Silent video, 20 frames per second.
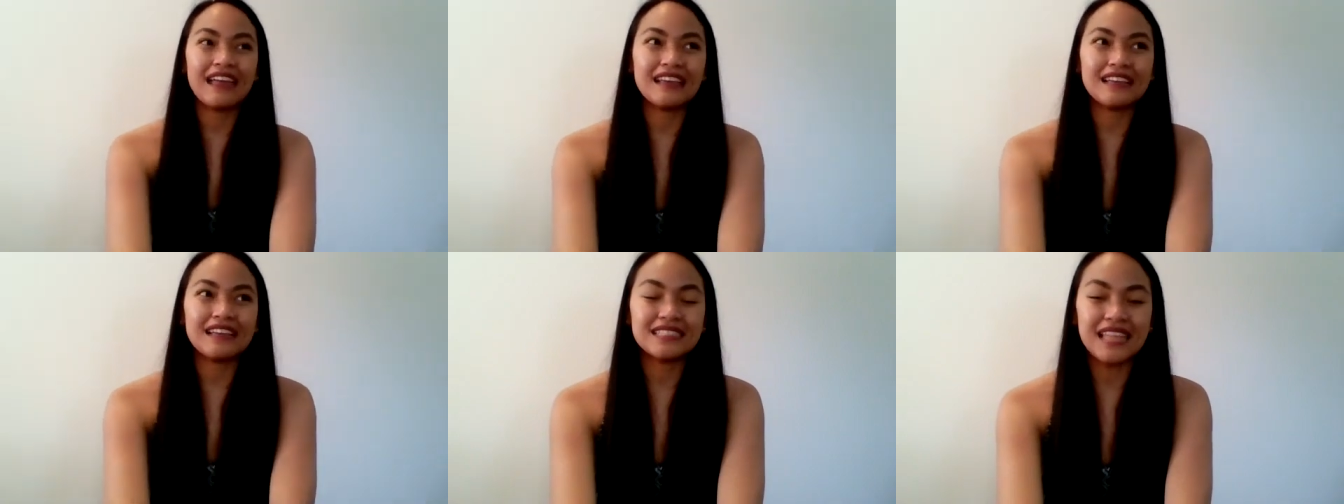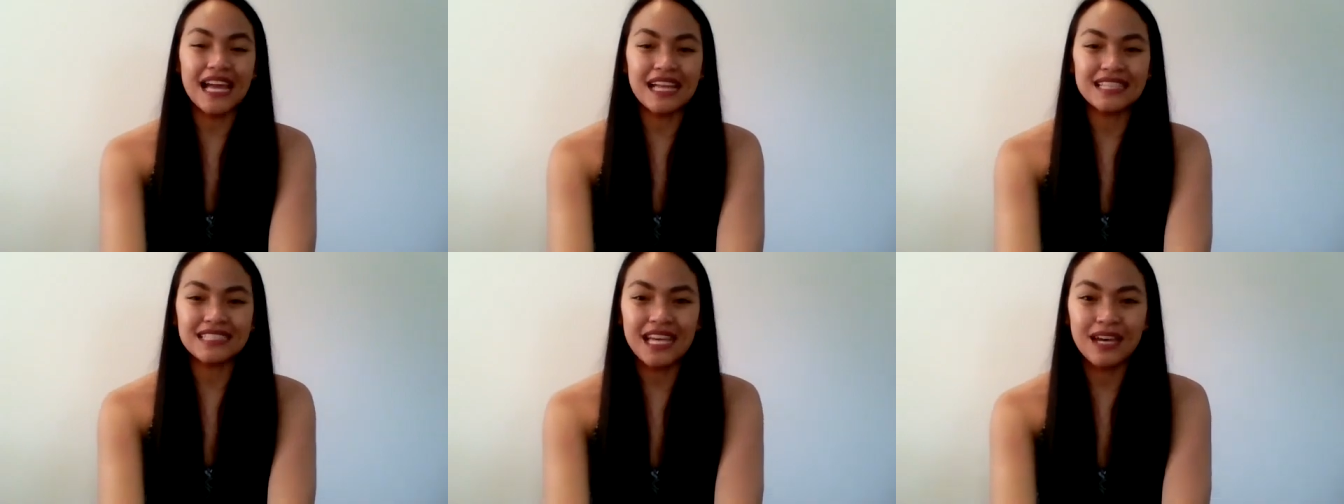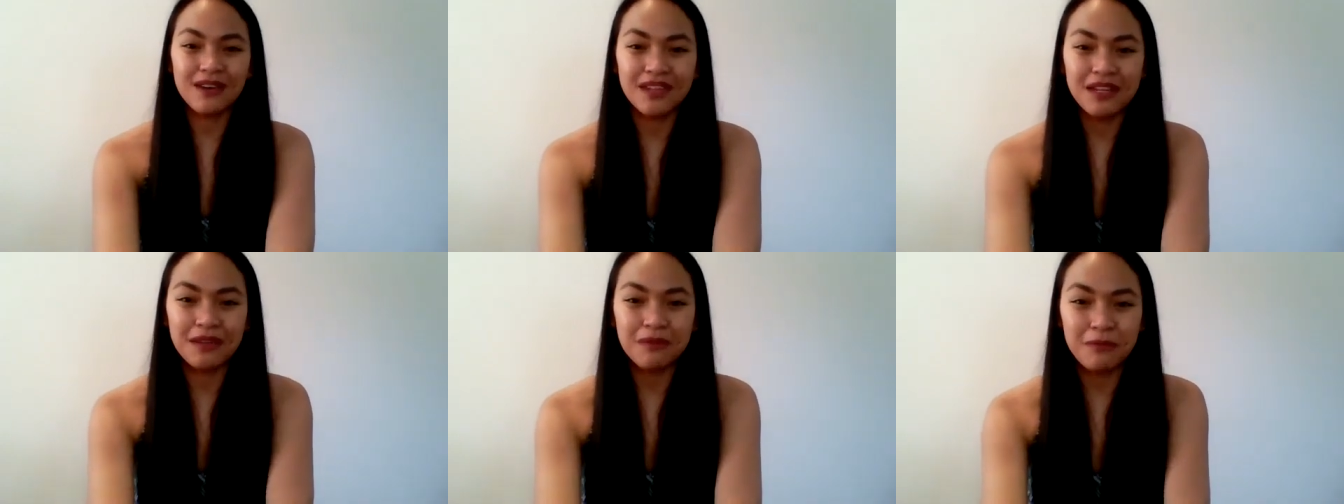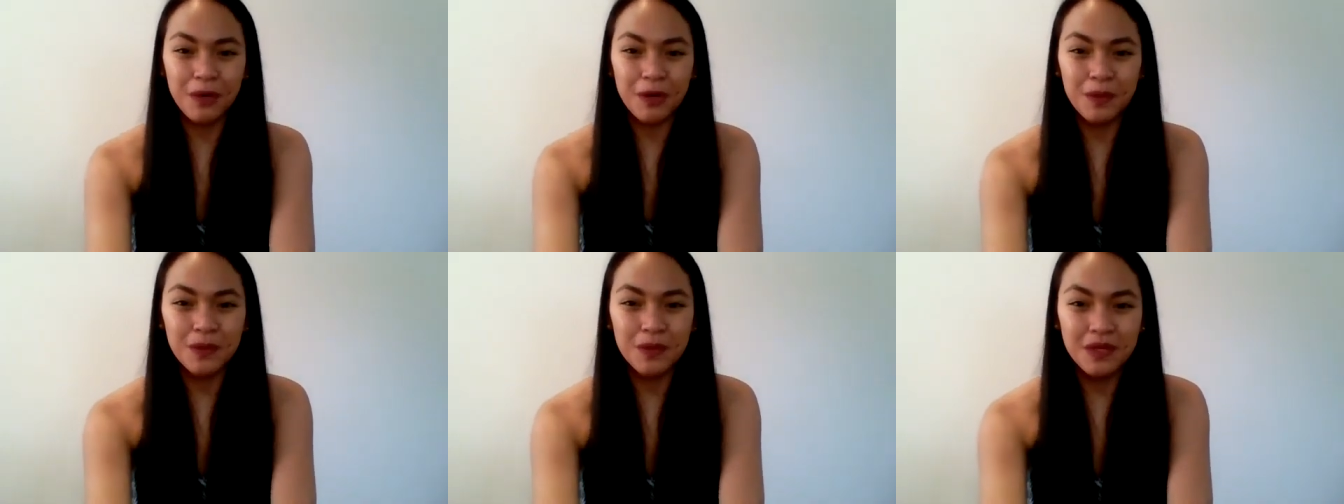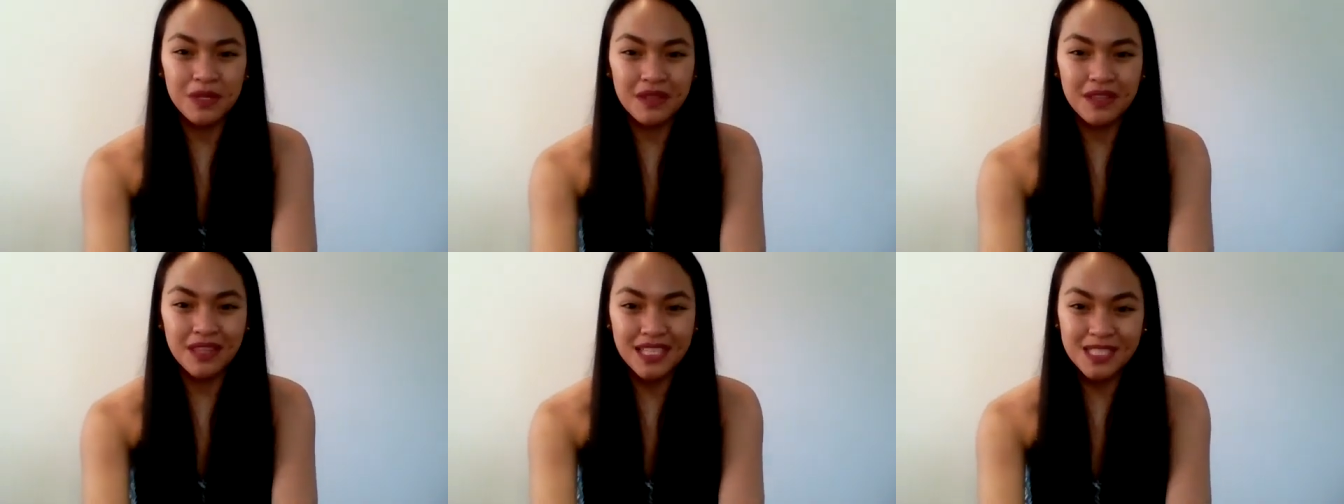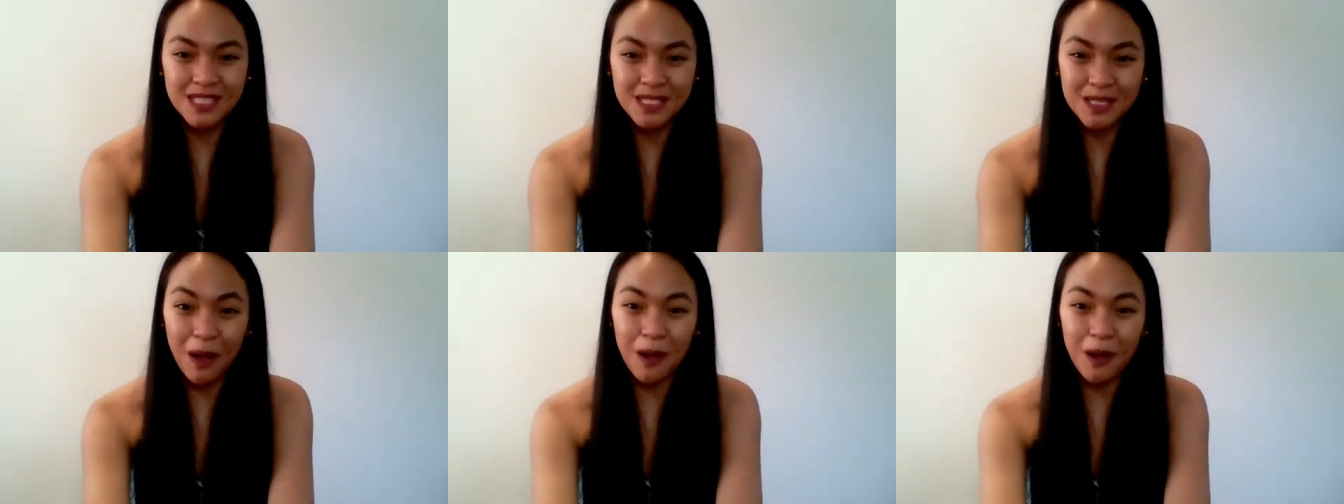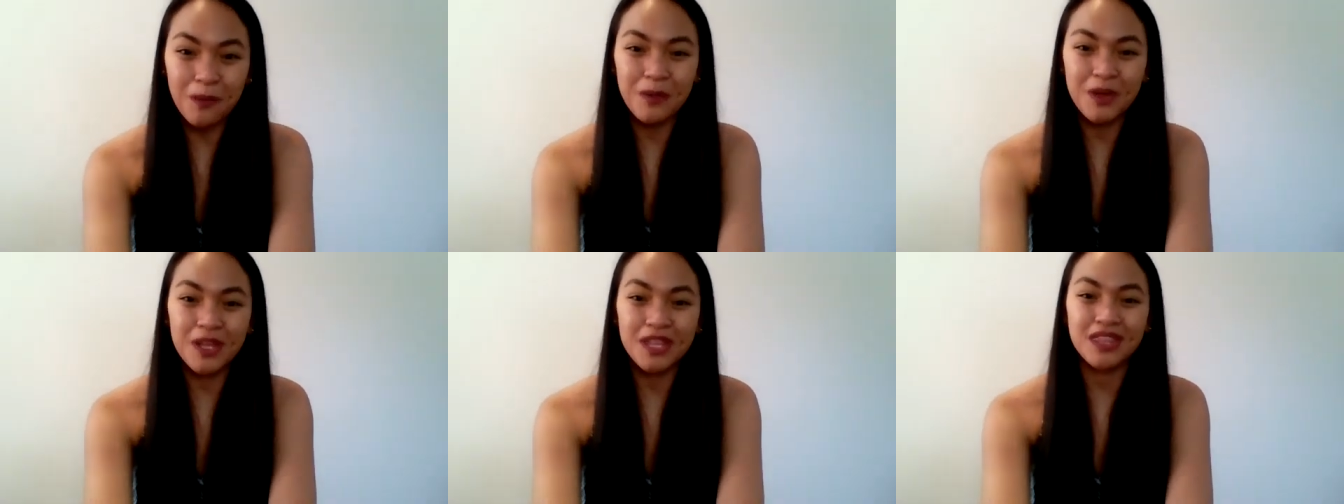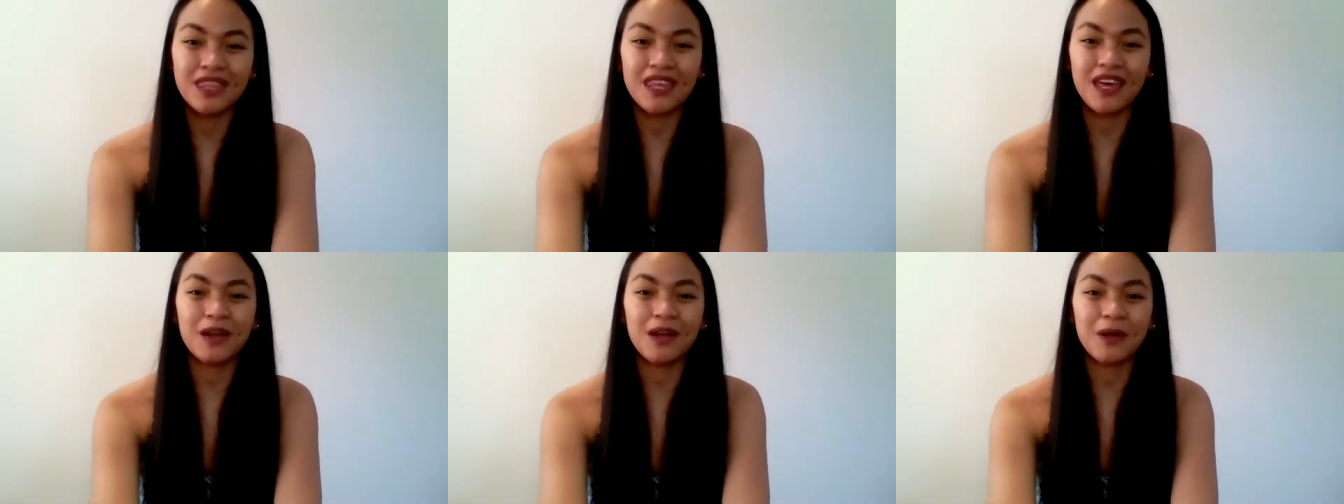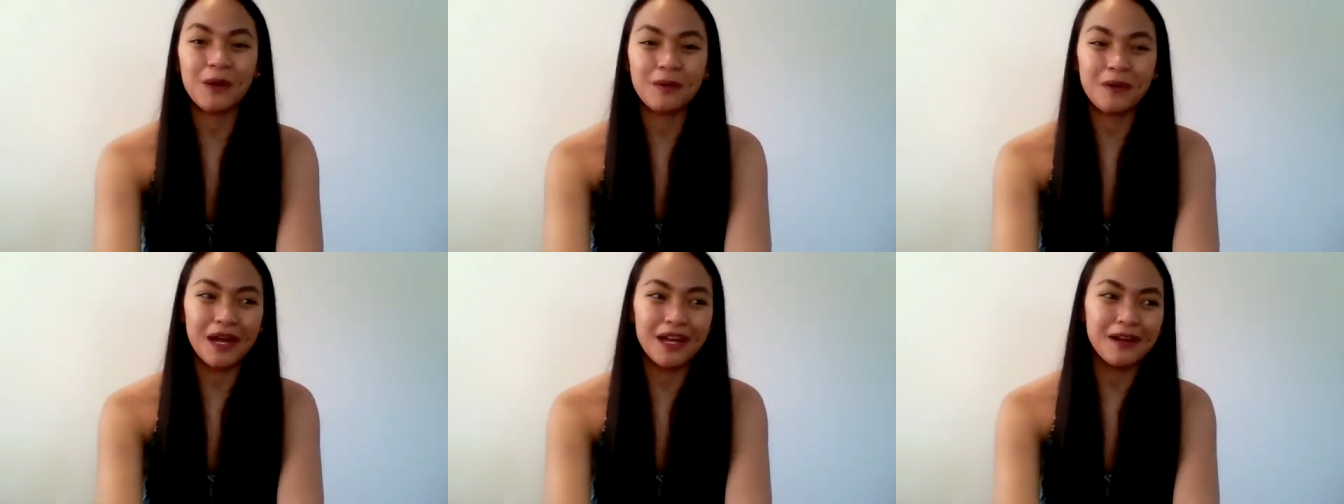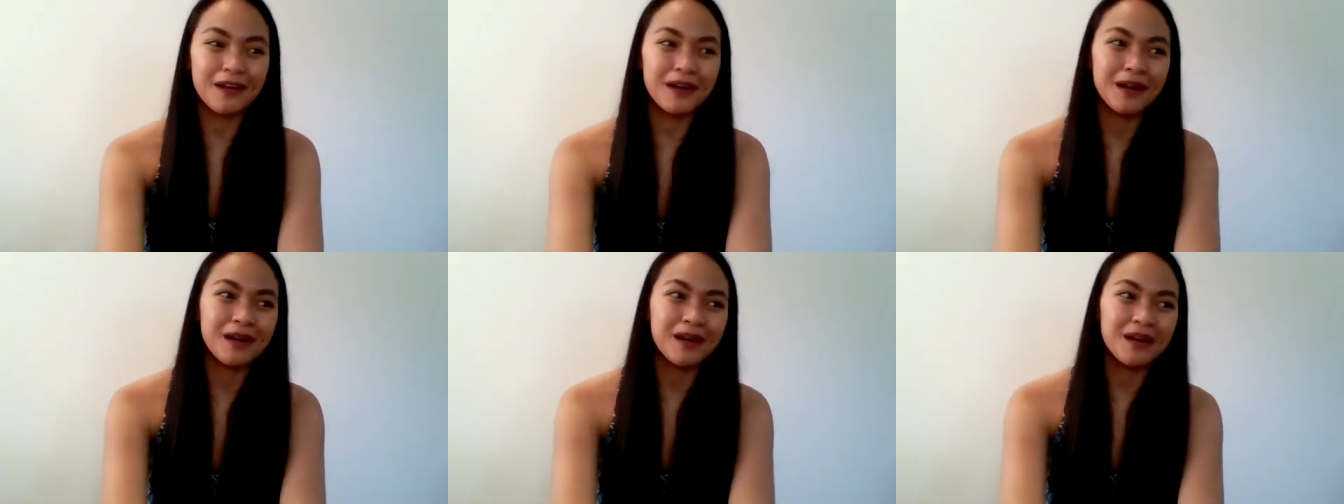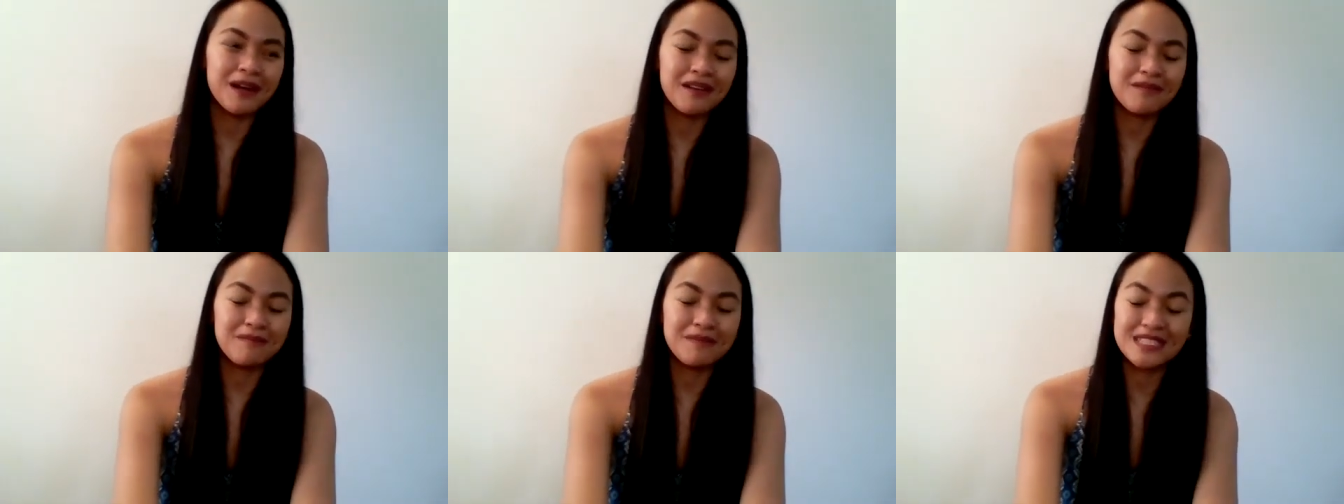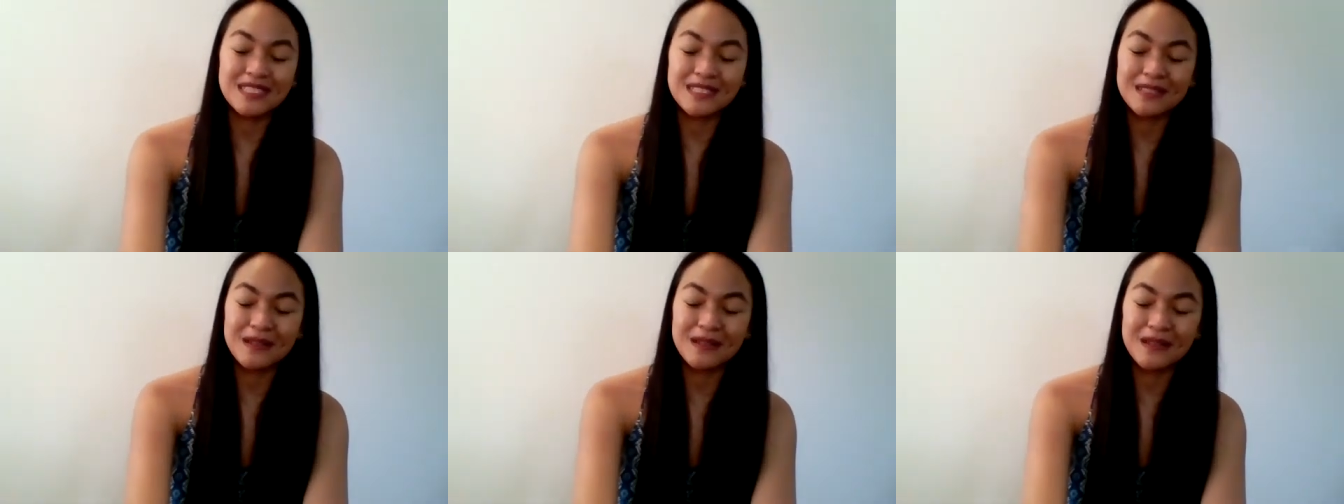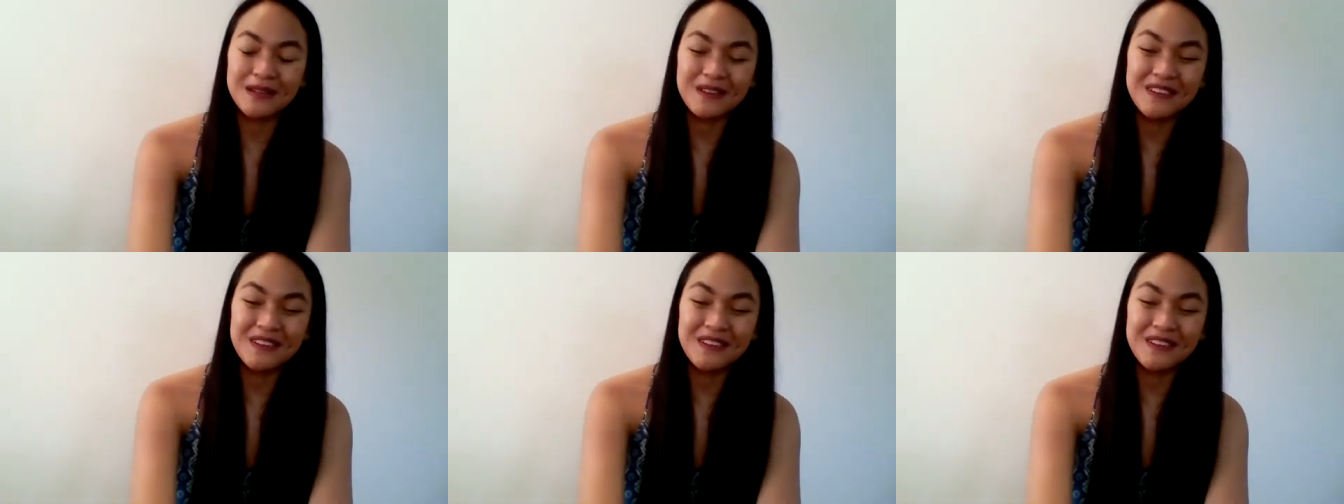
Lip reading: sat down and wrote this song with a co-writer, Mr.